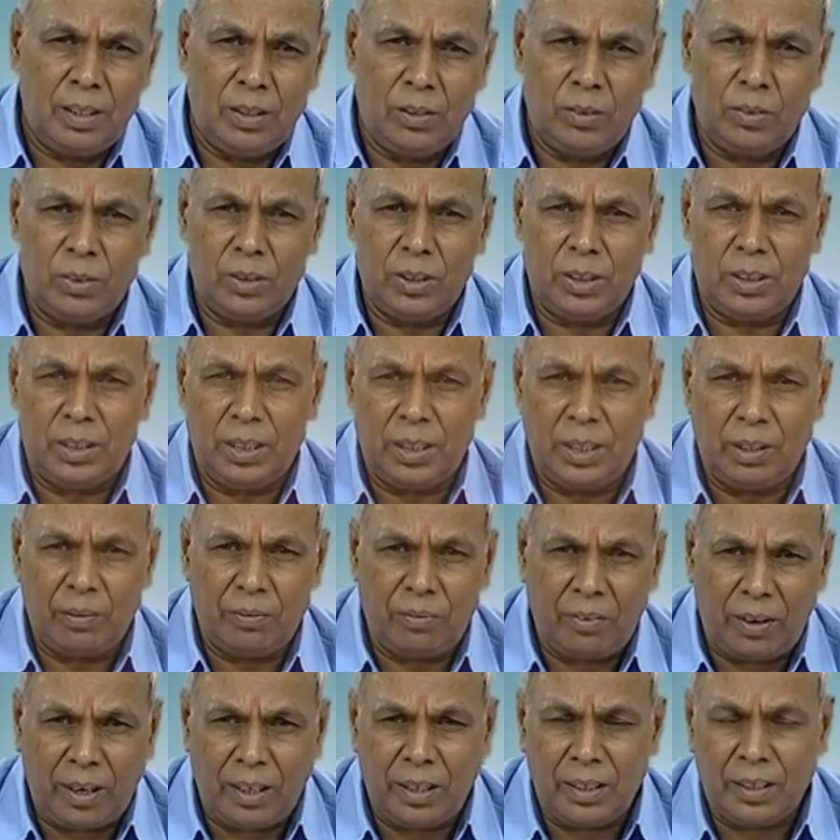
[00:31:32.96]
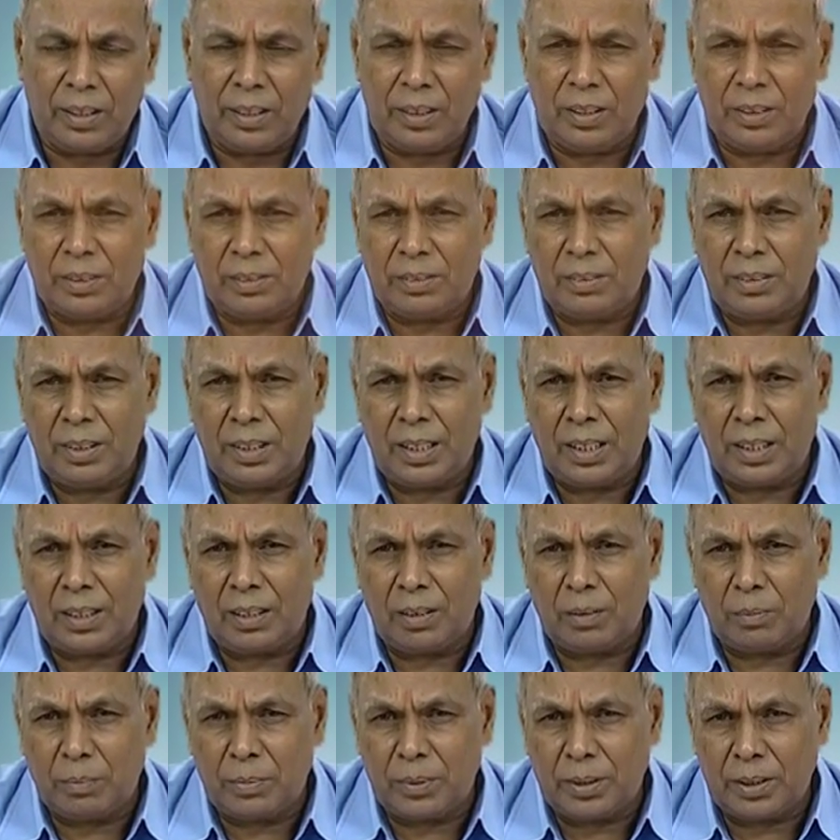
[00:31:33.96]
you see the refineries they are
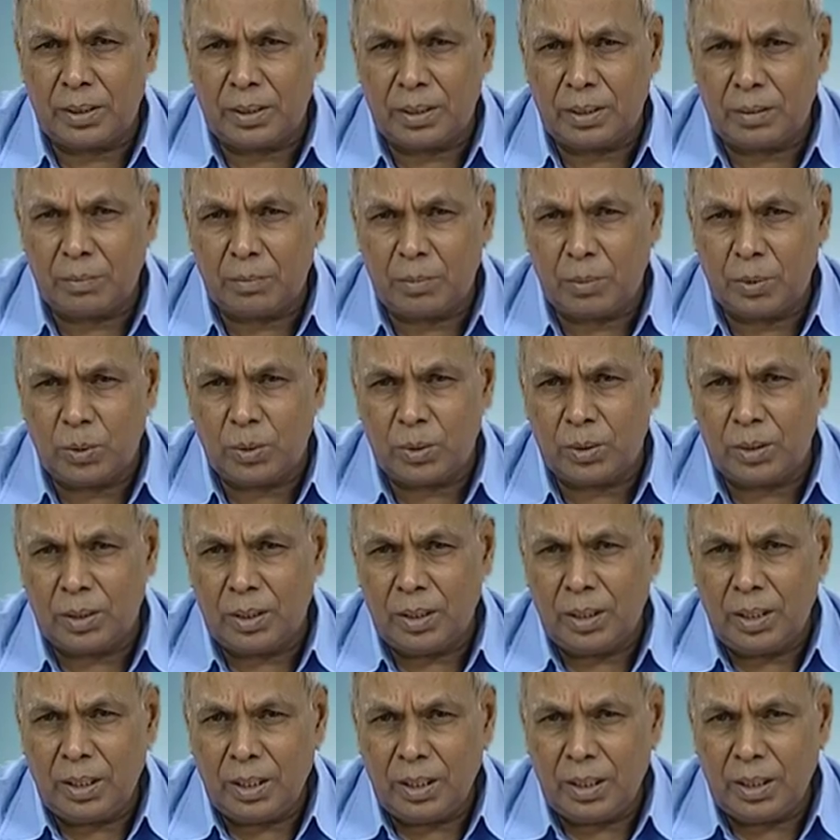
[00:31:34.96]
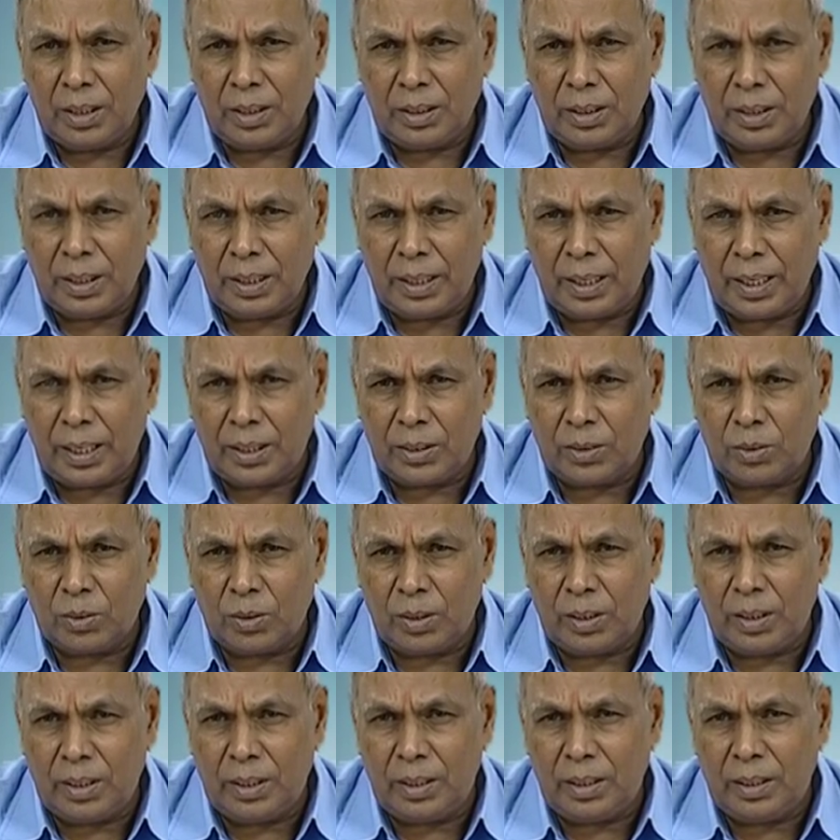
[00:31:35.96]
operating both in the
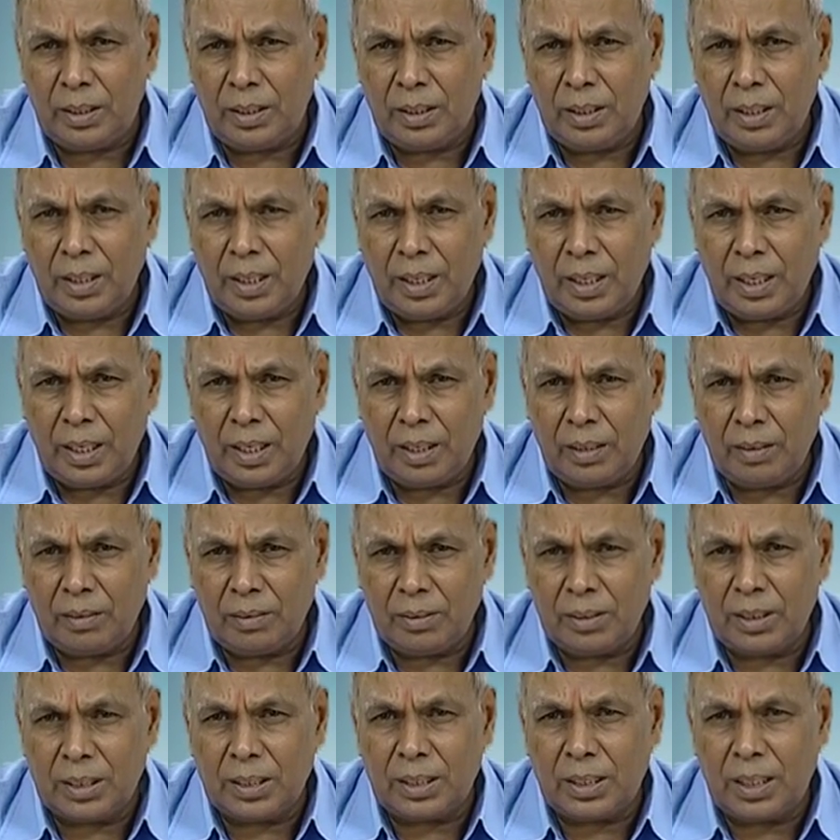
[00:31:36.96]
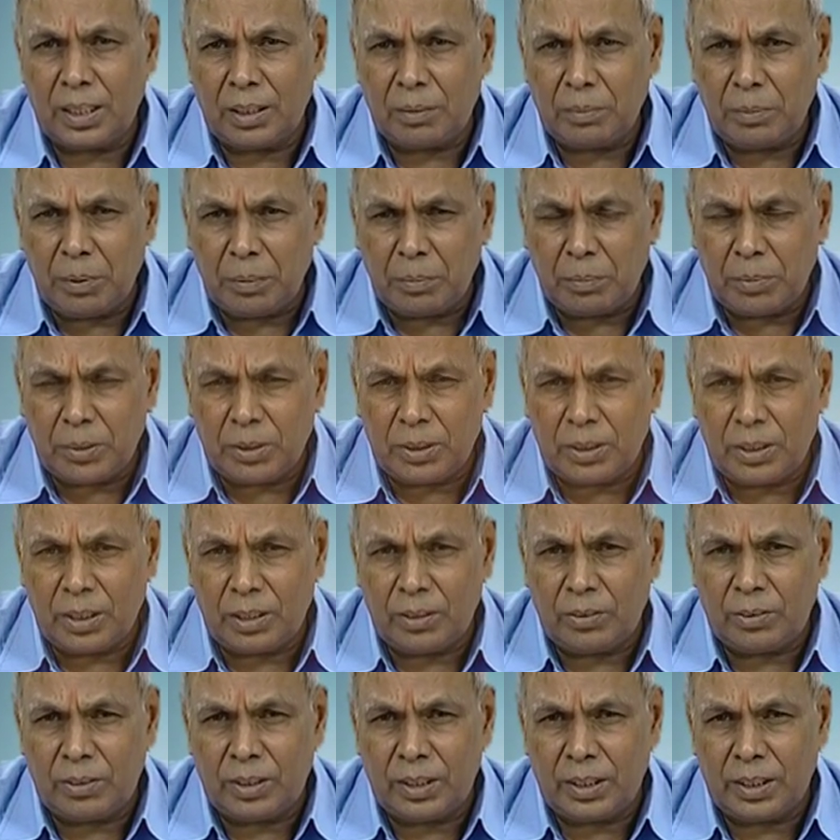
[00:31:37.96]
gasoline and just like
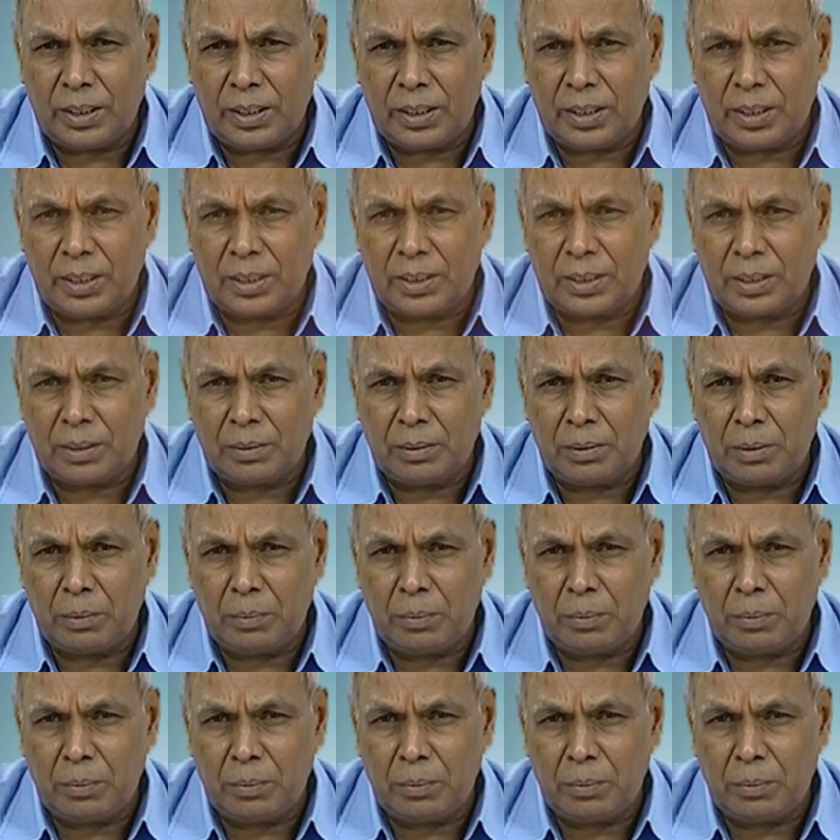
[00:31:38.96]
BPCL you take the case of the